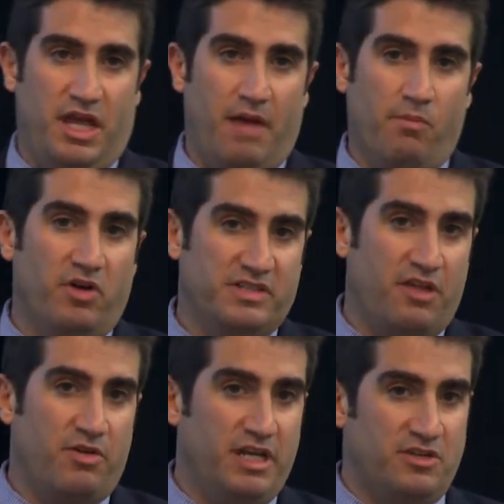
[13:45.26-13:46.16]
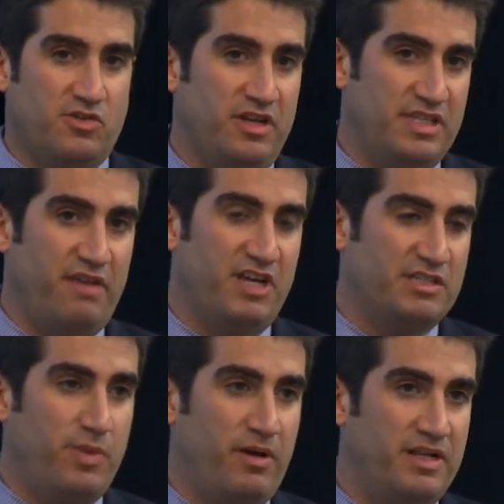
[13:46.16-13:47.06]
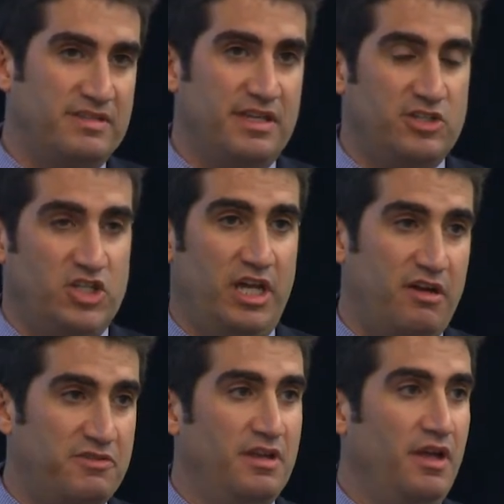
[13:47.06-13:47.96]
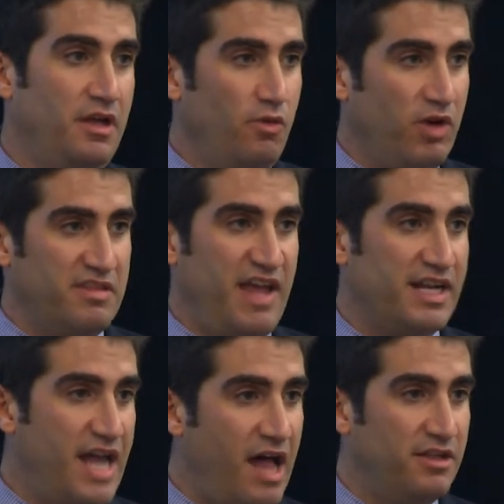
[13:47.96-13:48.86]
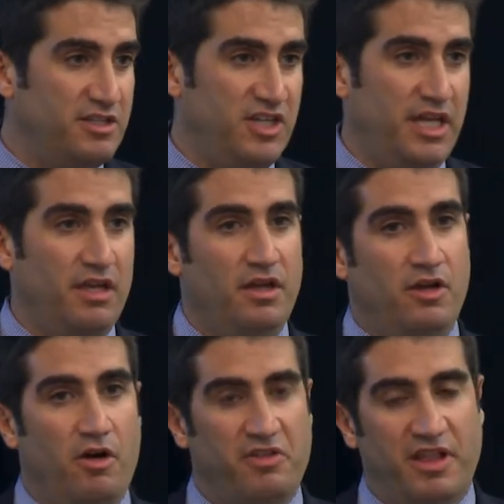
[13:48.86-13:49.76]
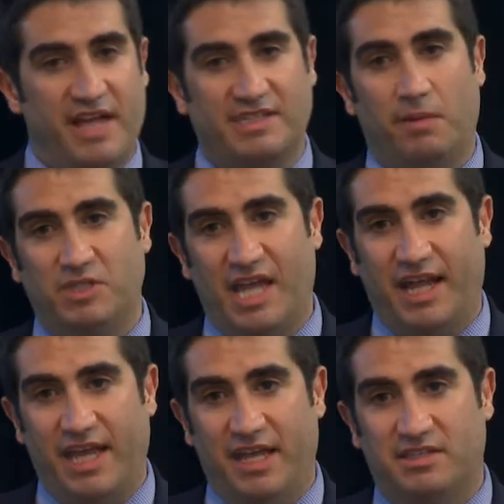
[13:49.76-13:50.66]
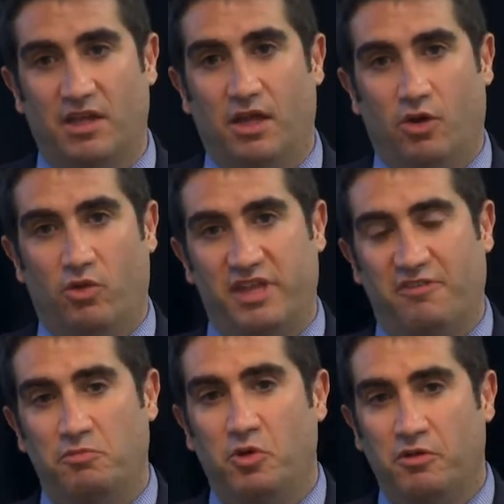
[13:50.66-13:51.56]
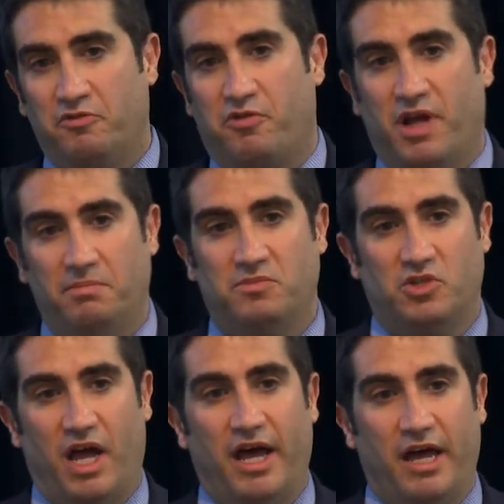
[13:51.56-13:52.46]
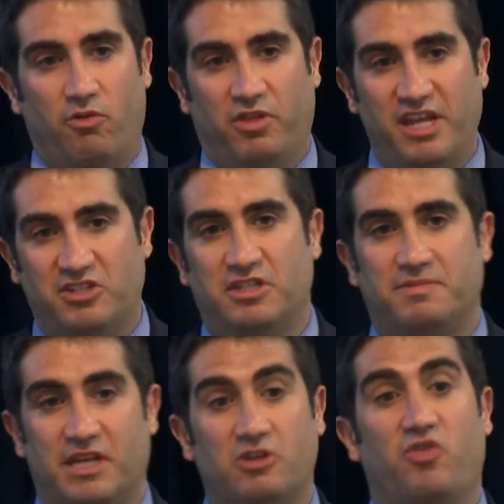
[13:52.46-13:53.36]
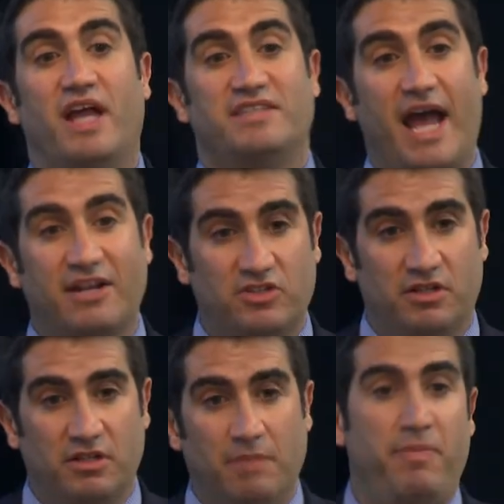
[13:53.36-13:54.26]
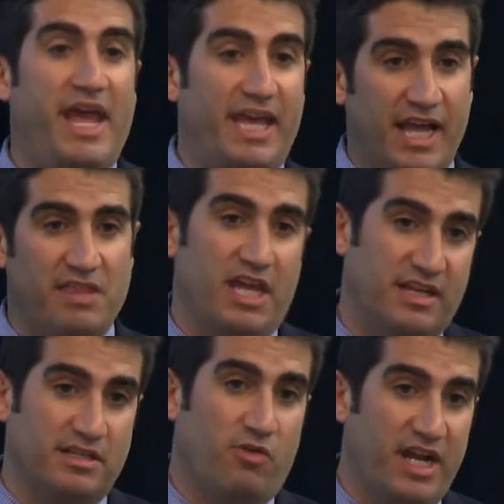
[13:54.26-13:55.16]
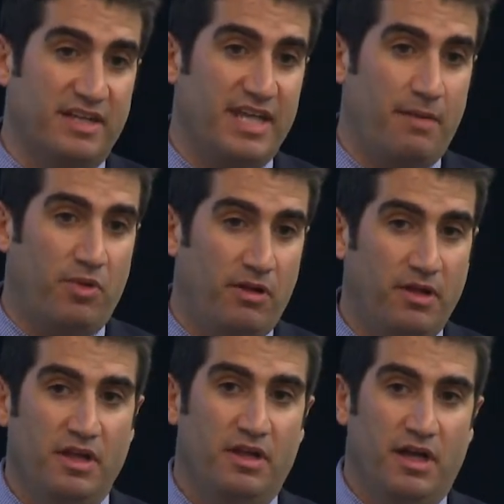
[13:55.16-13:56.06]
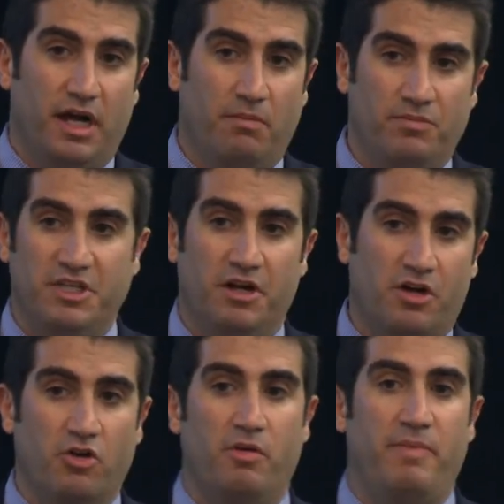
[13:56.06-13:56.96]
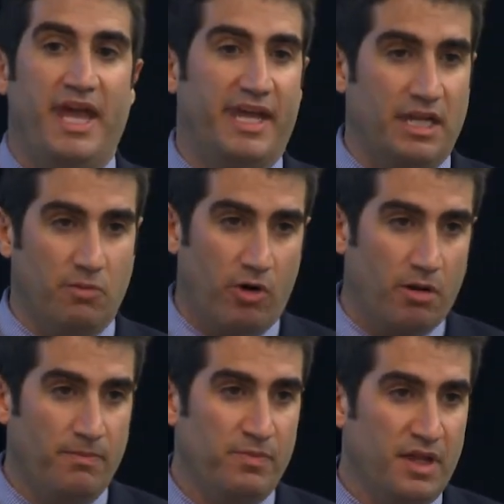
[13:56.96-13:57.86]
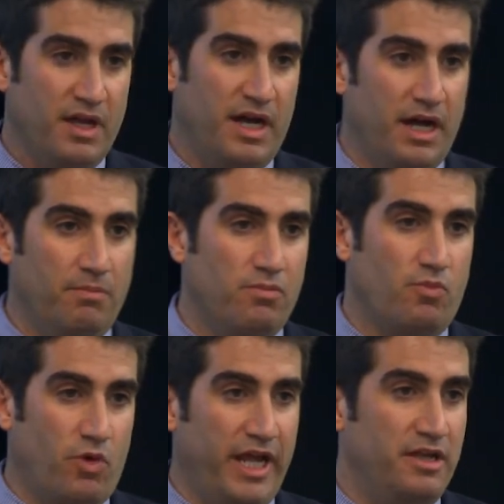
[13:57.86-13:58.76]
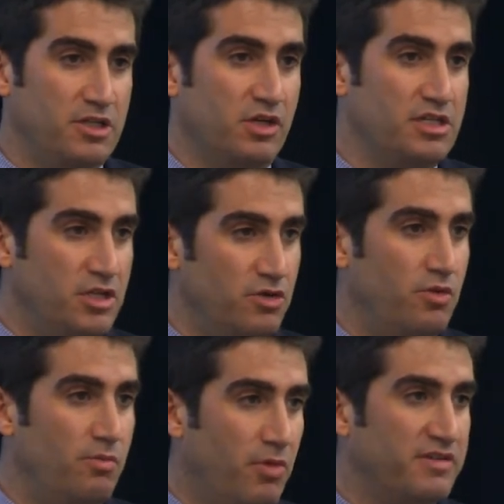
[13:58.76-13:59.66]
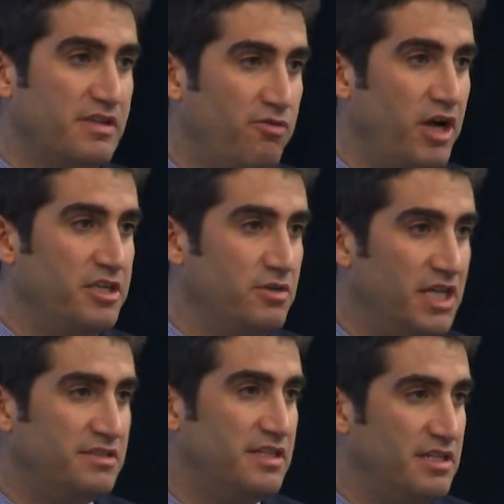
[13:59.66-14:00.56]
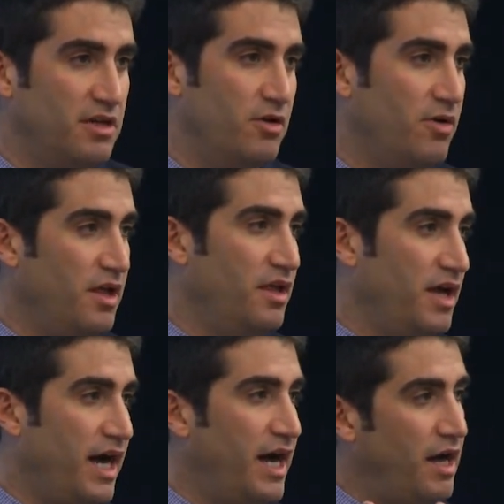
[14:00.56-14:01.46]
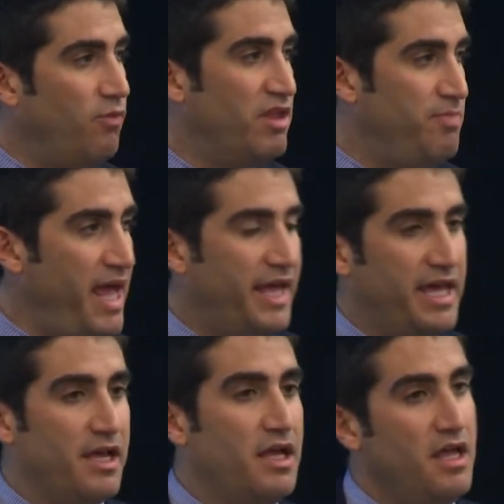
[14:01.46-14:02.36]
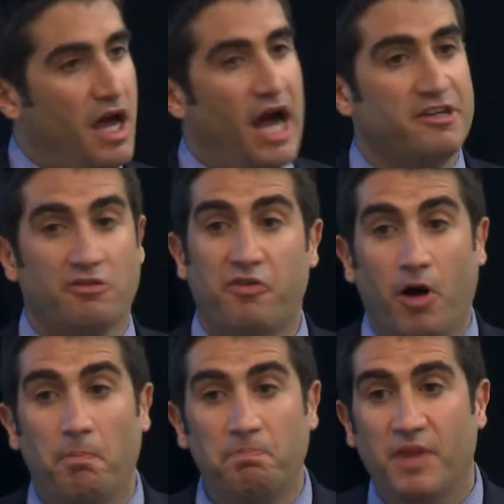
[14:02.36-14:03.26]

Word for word: most other industries have experienced this shift with technology over the last couple decades where they've moved from uh, relationships that are transactional, and banking, I think, is a great example. Um, you don't go to a bank anymore, um, right? You can do most of what you need to do uh, with banking on your phone,